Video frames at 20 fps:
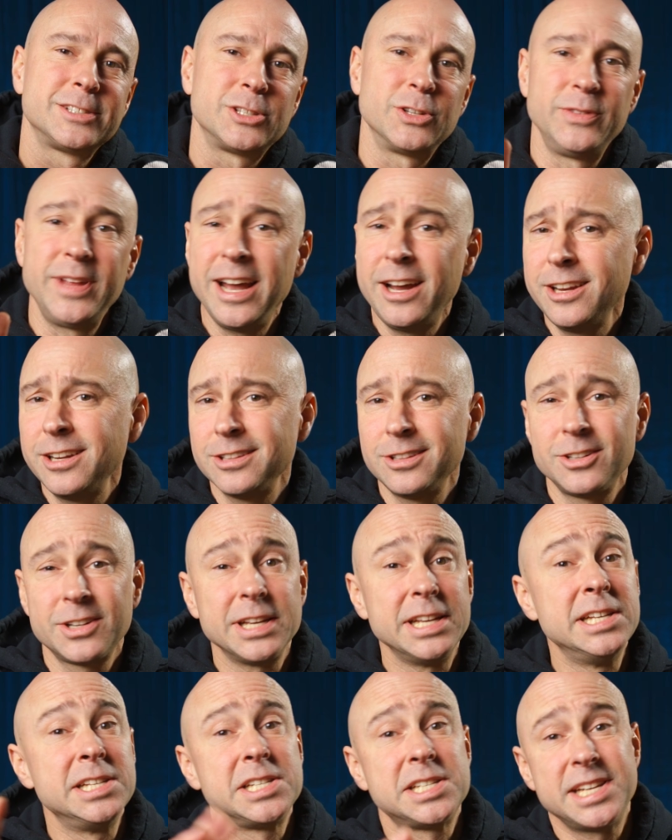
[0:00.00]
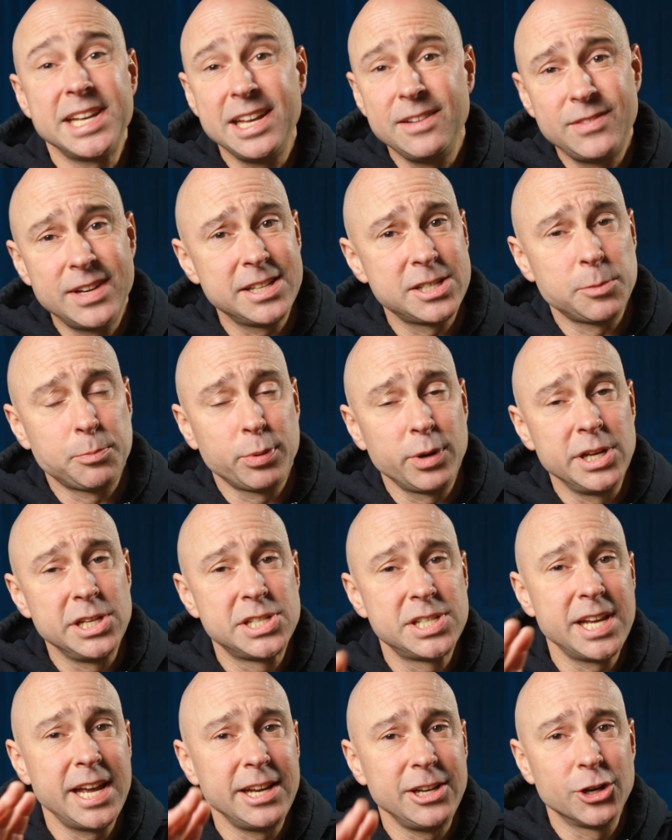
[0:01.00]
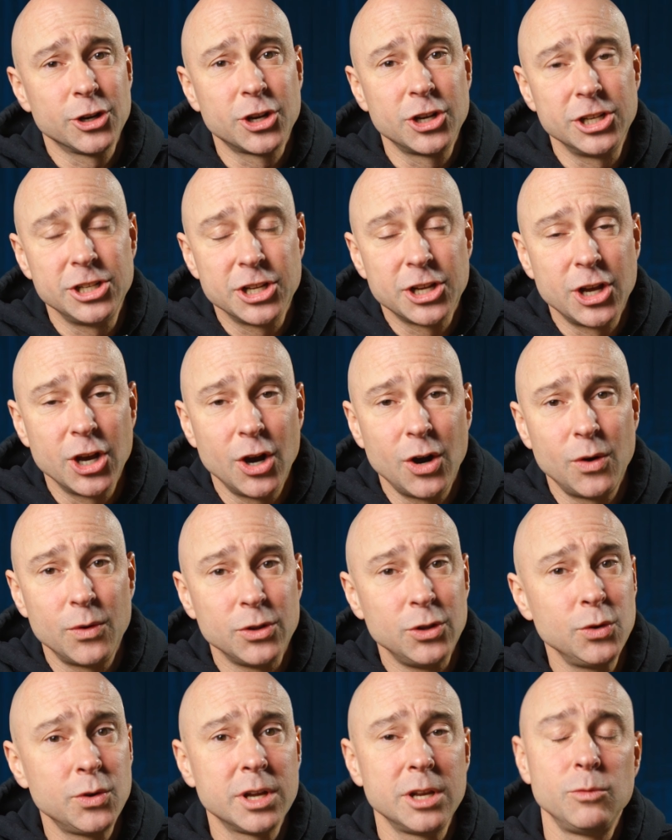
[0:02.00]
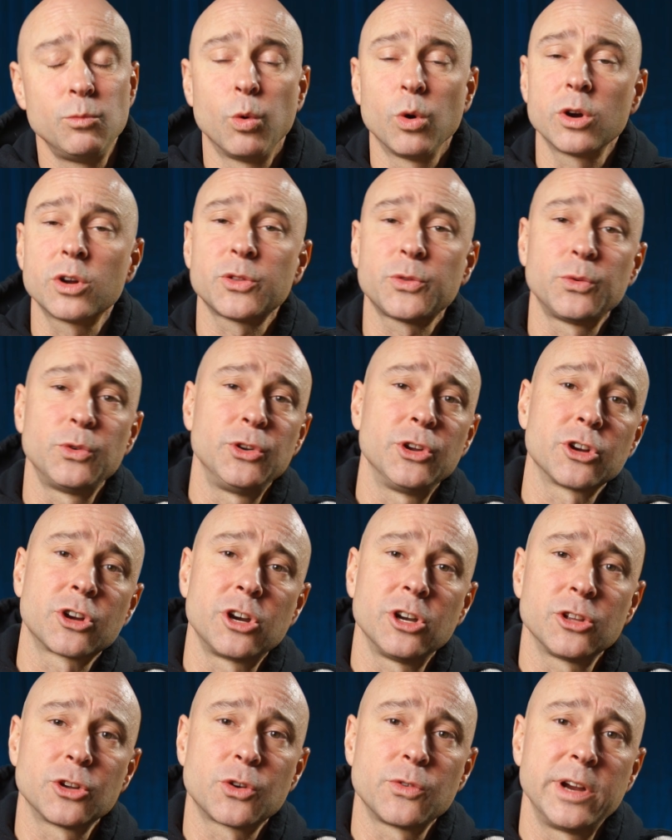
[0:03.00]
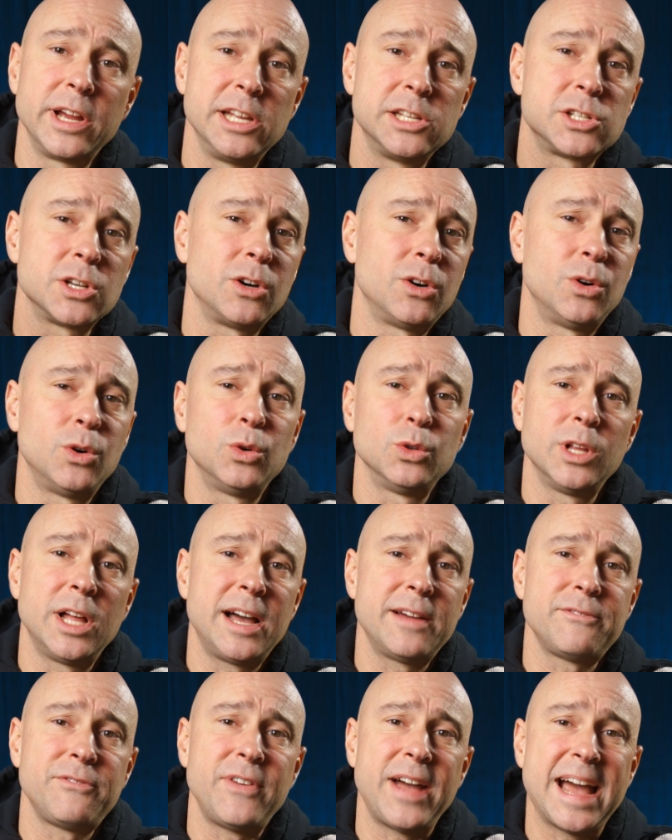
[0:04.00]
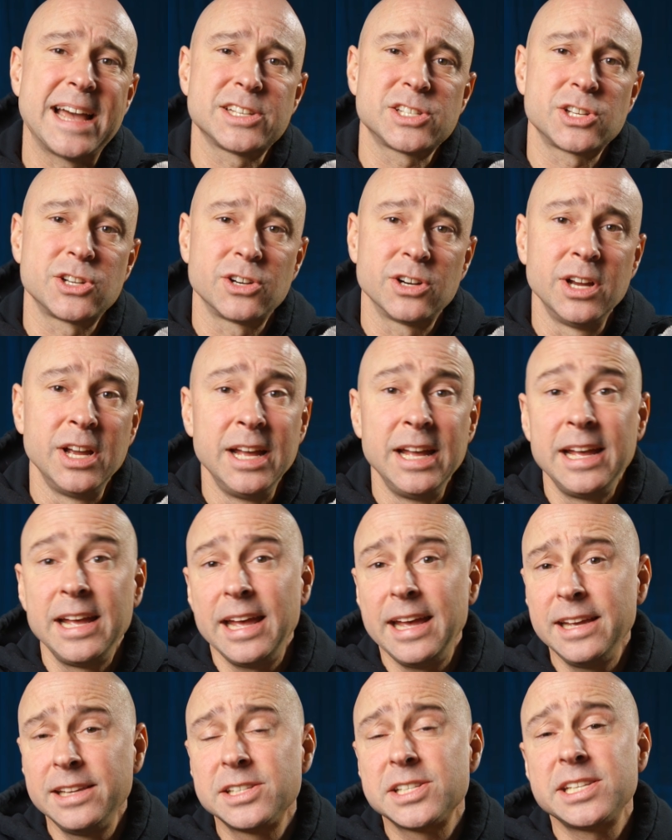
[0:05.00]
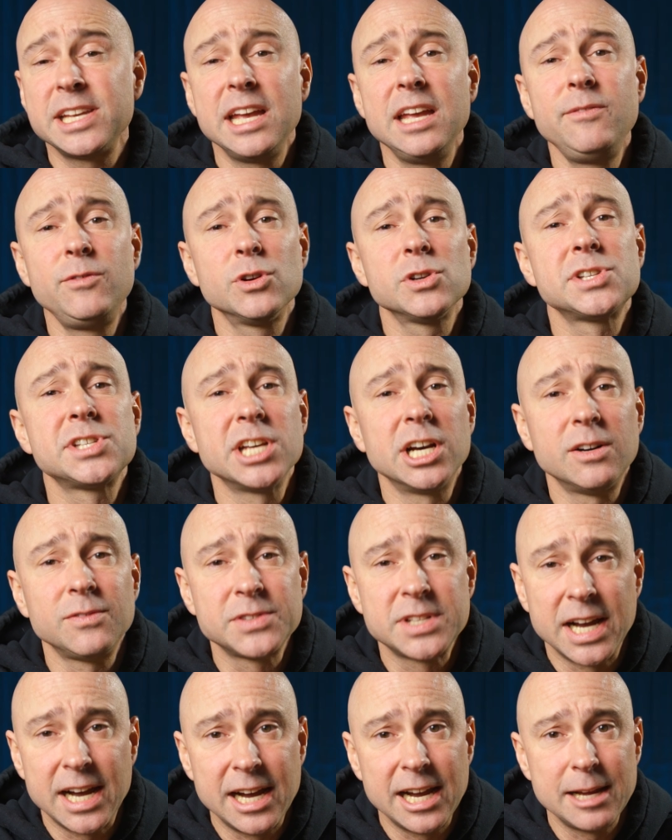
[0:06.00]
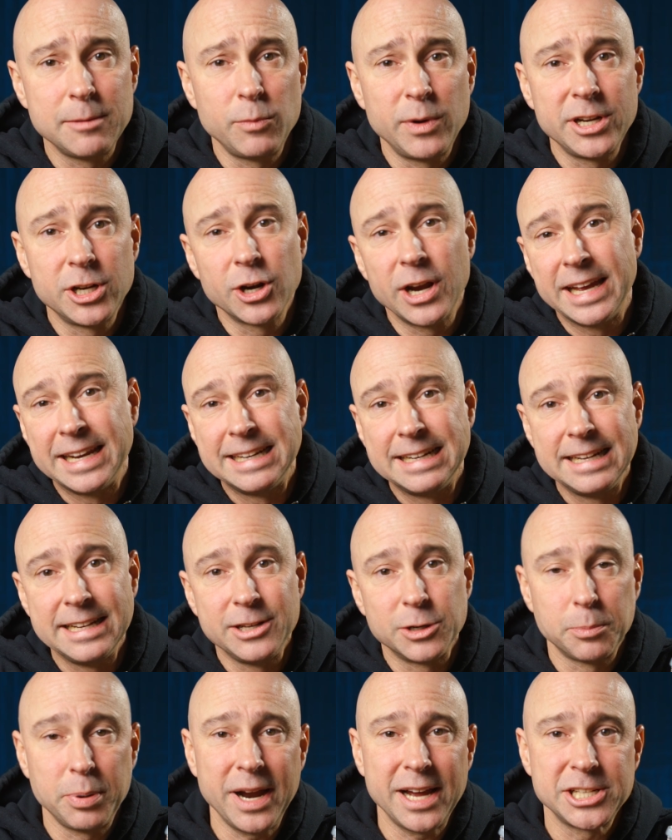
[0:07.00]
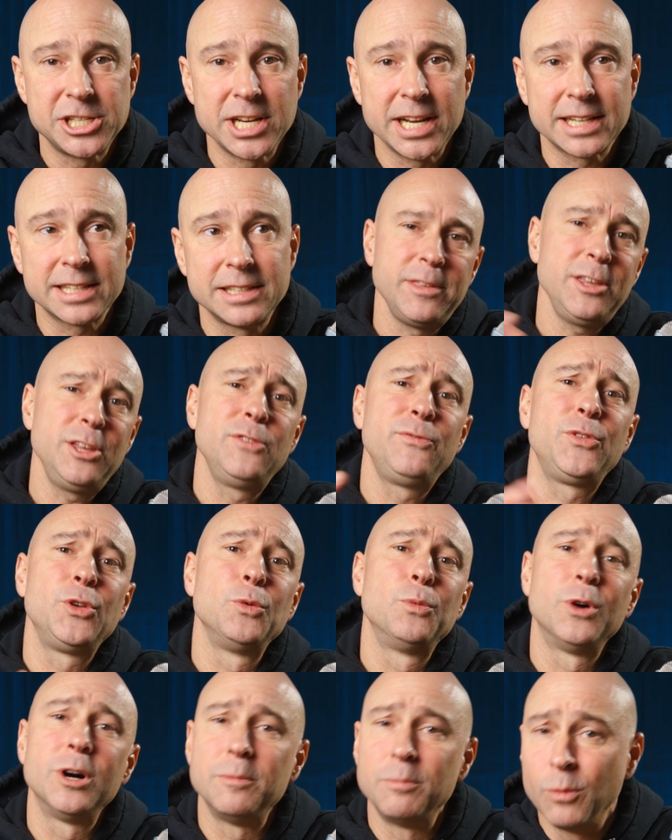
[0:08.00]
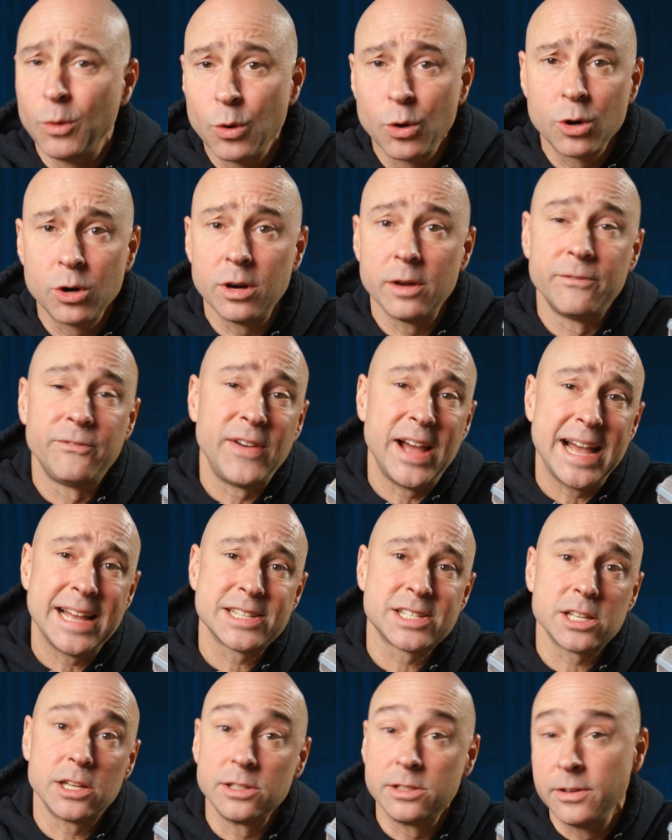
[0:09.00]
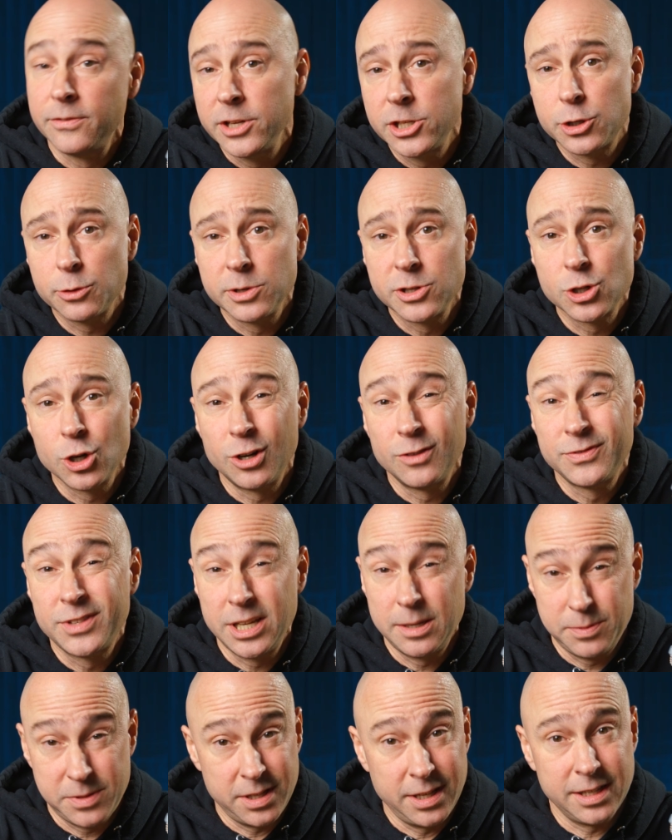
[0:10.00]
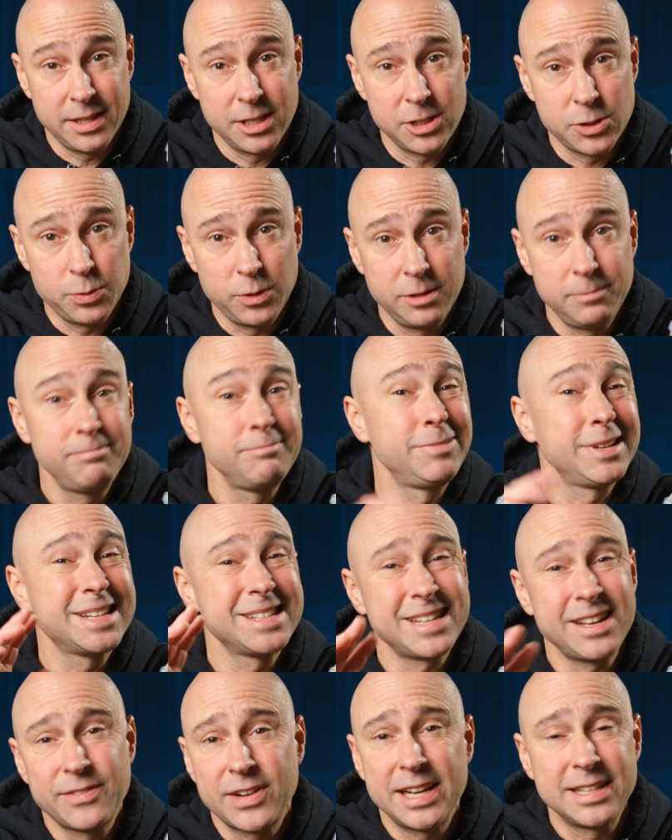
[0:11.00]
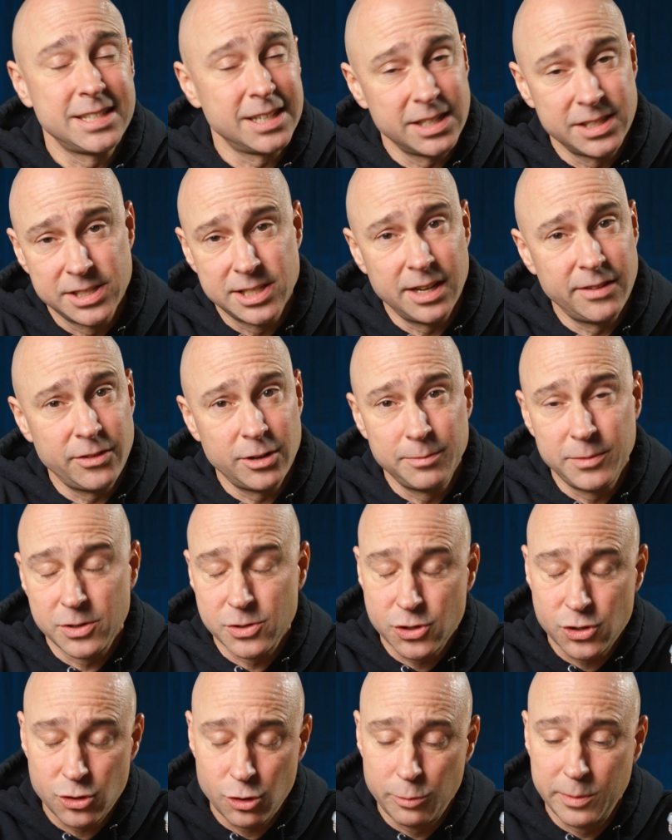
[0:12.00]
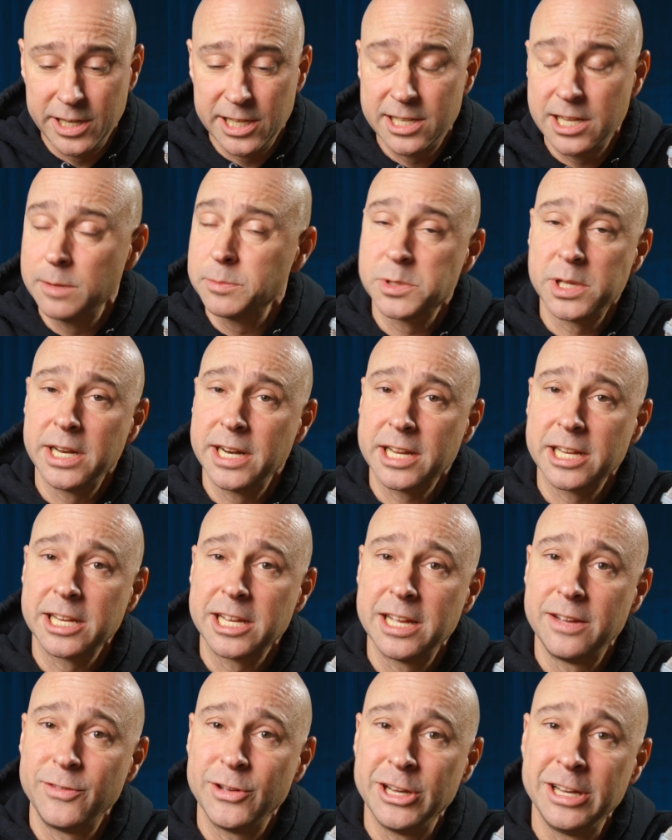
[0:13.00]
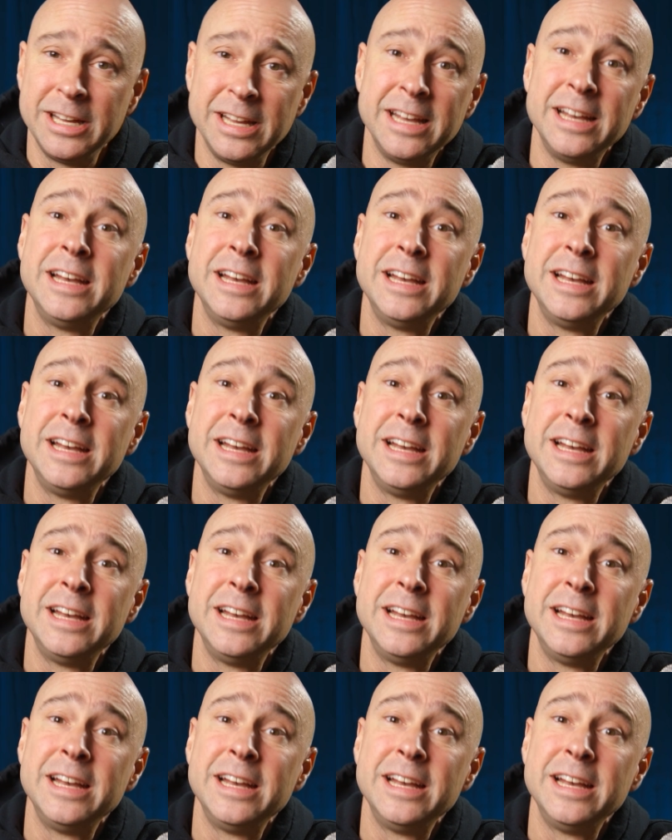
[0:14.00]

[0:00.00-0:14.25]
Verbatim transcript: So now your look is saved as a preset, you're good to go, you can work through your color grades a whole lot faster and save yourself time when you're editing your project. If you want more fast DaVinci Resolve tips like this one, because I've got tons of them, there's so many tips that I could give you,